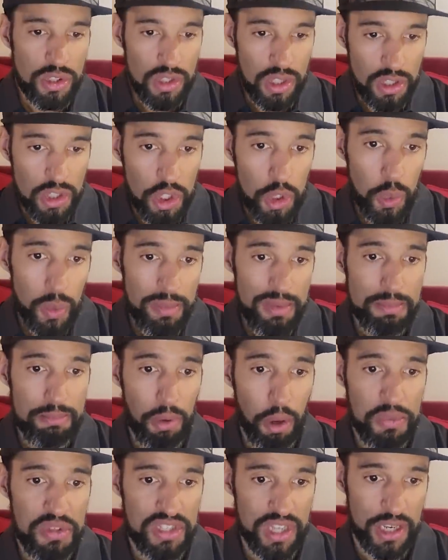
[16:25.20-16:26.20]
the two women
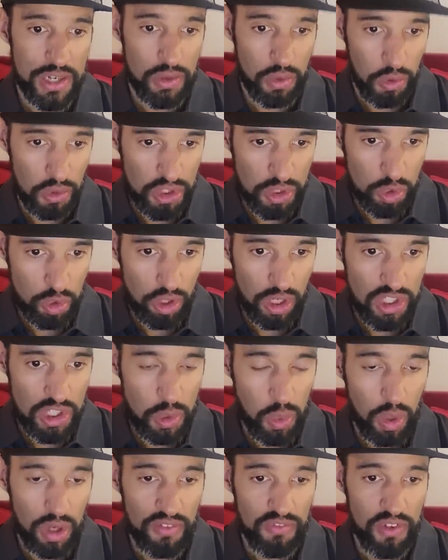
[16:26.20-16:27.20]
bobsled also trying
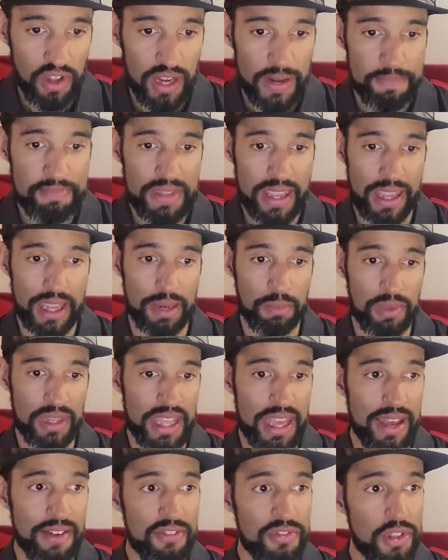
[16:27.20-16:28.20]
to qualify, and we
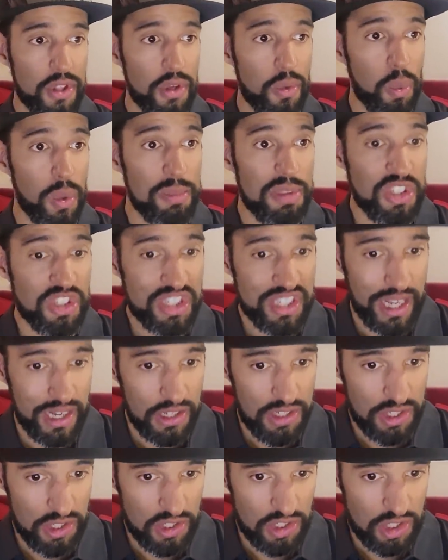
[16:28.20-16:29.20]
have the women's
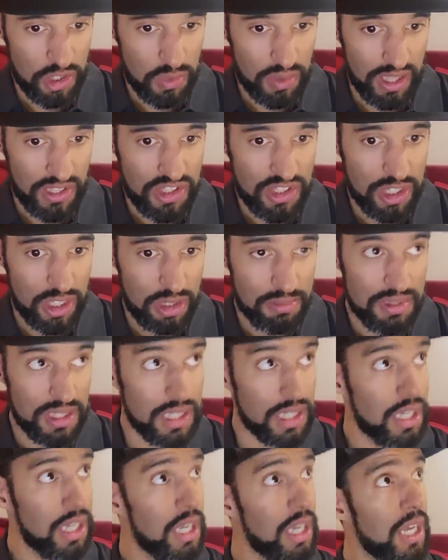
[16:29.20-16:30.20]
skeleton. So that's going to
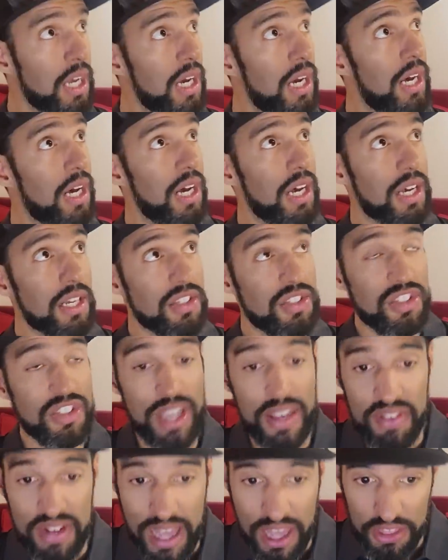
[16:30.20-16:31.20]
be
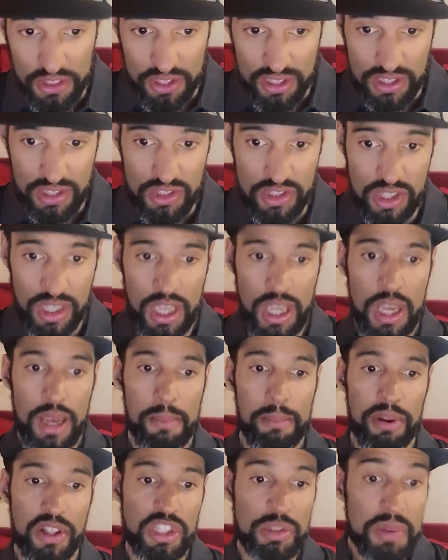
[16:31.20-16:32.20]
7 athletes
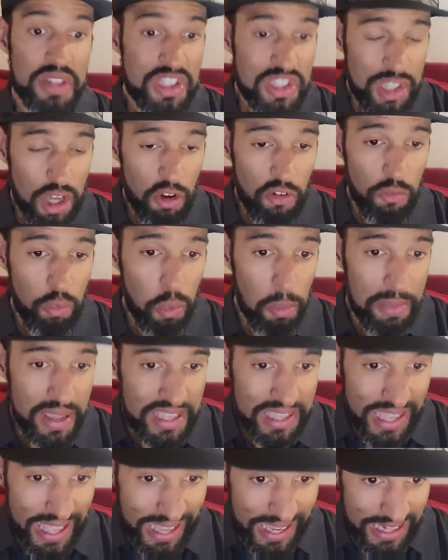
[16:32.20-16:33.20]
plus myself will
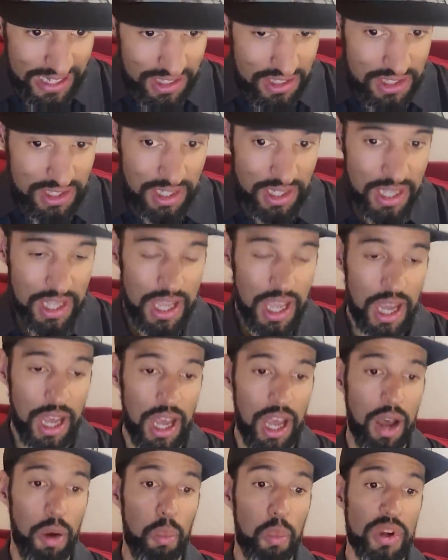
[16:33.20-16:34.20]
make 8.
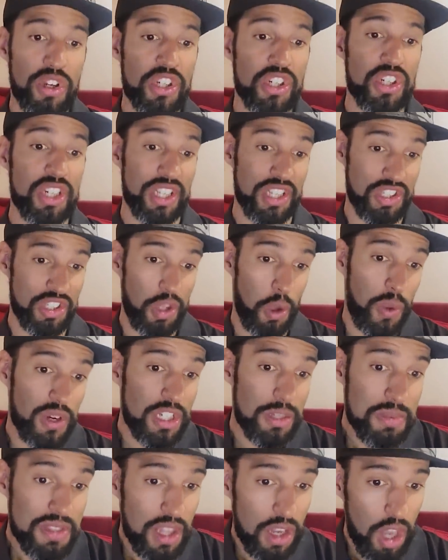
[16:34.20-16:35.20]
Which is
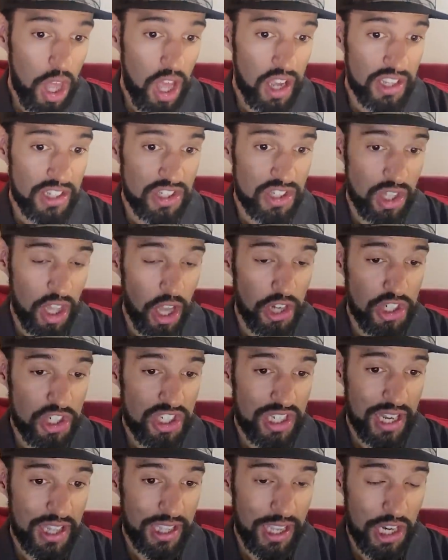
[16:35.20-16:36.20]
going to be the
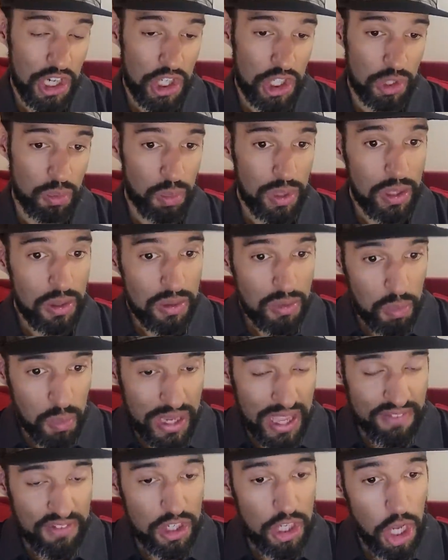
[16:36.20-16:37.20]
largest delegation.
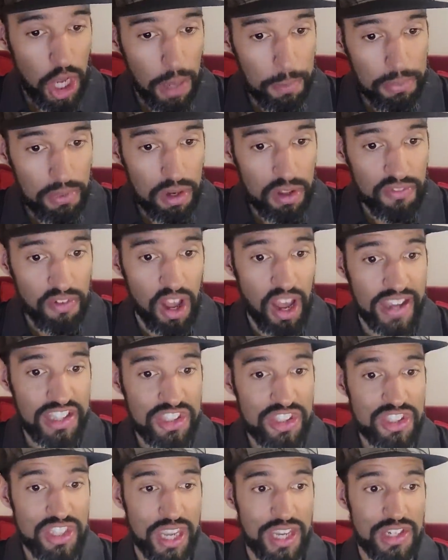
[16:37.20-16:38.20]
We have a couple of
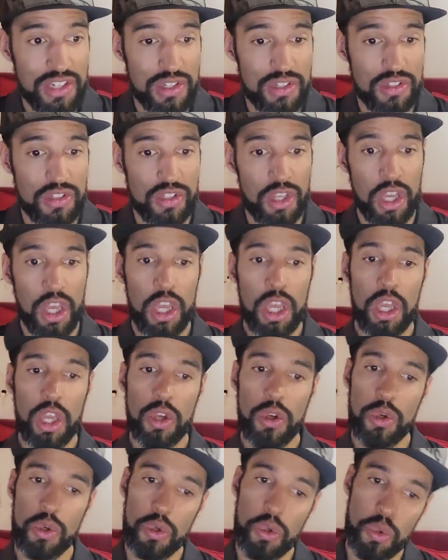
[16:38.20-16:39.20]
ice skaters
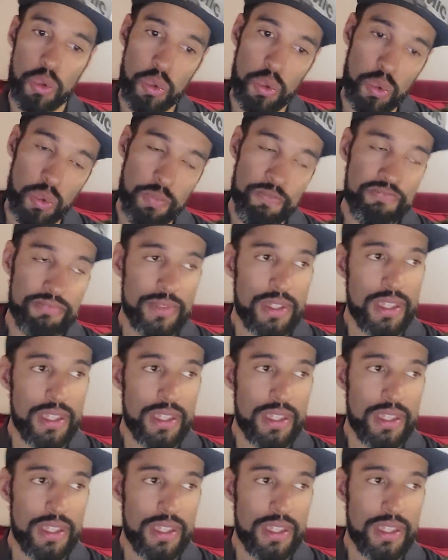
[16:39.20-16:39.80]
who